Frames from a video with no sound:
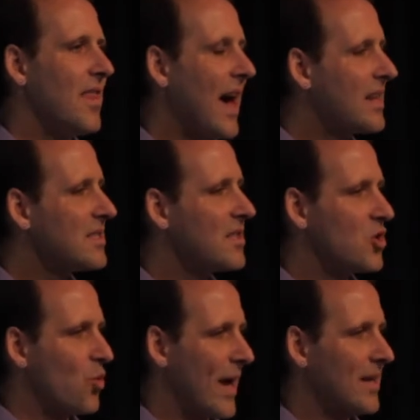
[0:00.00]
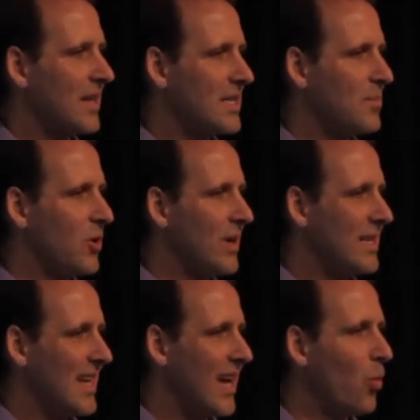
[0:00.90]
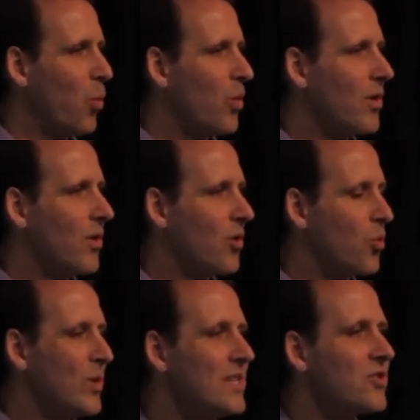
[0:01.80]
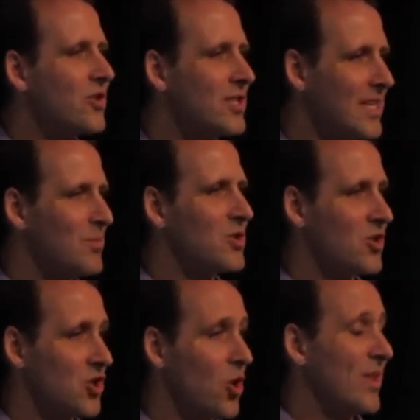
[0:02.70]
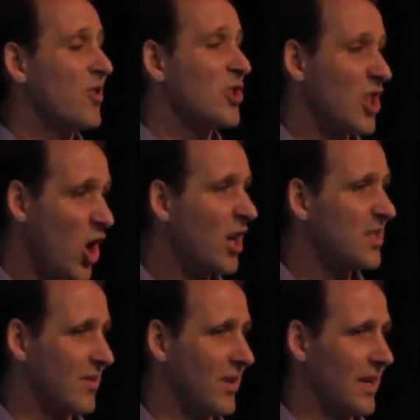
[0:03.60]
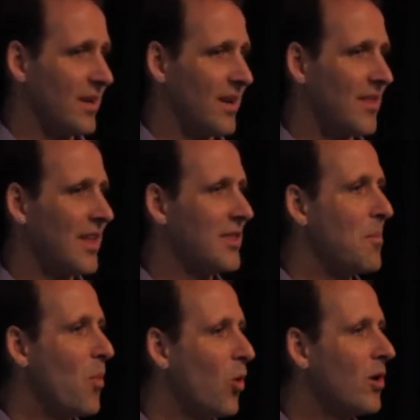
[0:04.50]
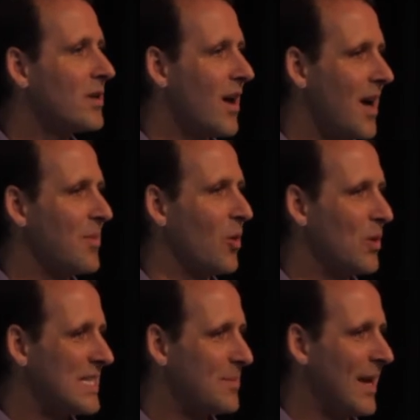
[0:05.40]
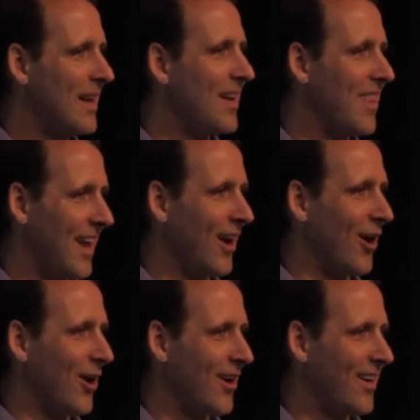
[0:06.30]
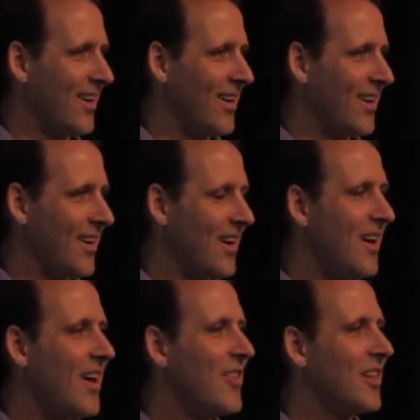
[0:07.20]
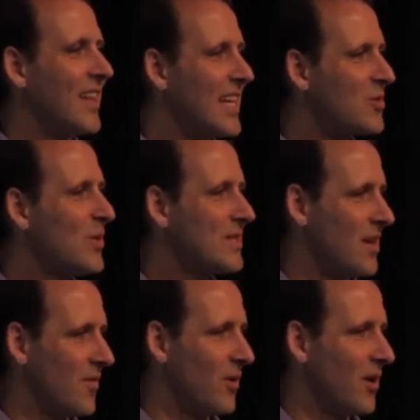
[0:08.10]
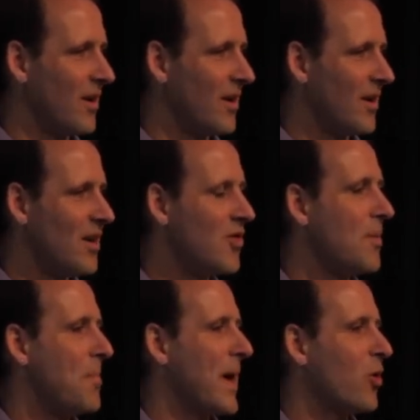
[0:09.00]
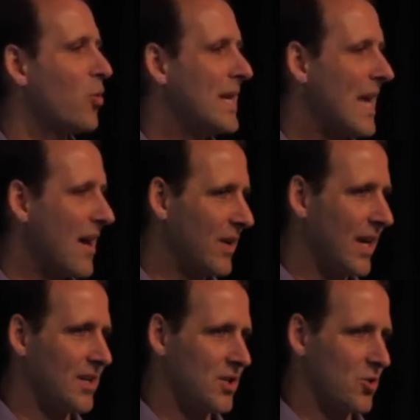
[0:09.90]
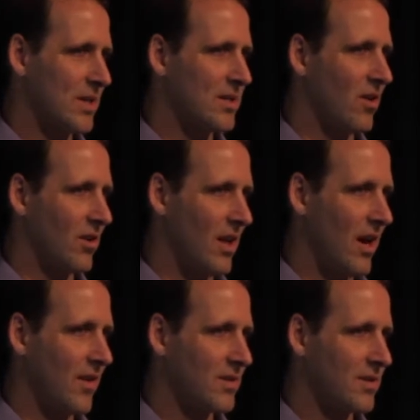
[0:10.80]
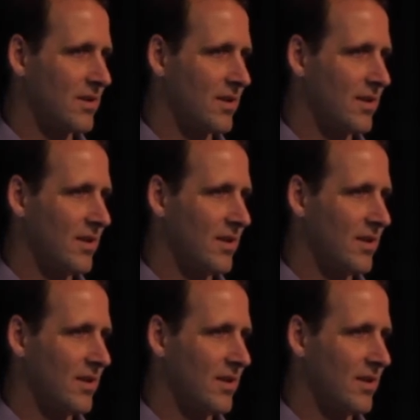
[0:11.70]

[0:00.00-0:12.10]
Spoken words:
That is the direct experience, and the research seems to show, and there's lots of it, that the more time that we spend there, the less we suffer, the better we navigate stress in our lives.